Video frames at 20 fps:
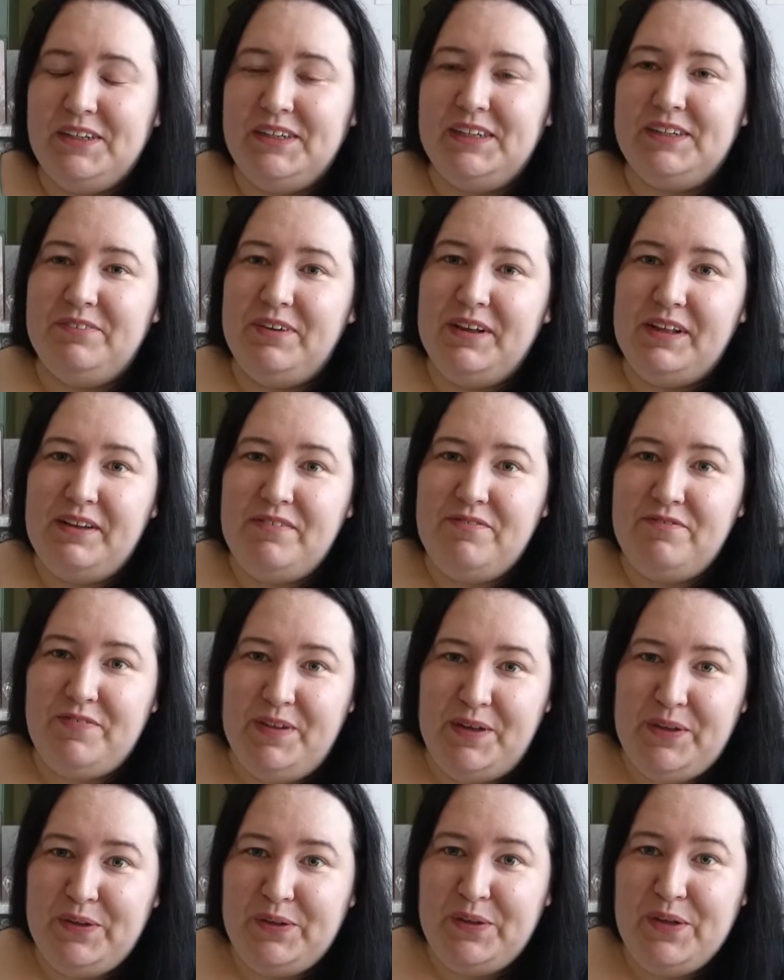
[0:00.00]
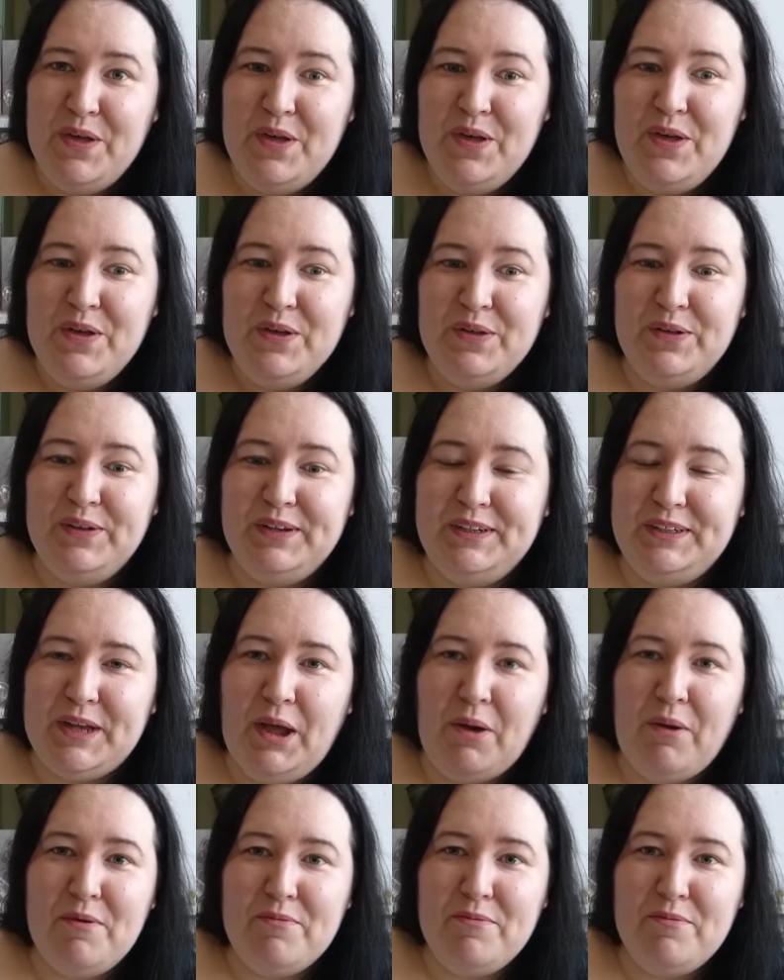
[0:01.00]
It's just a really feel-good show.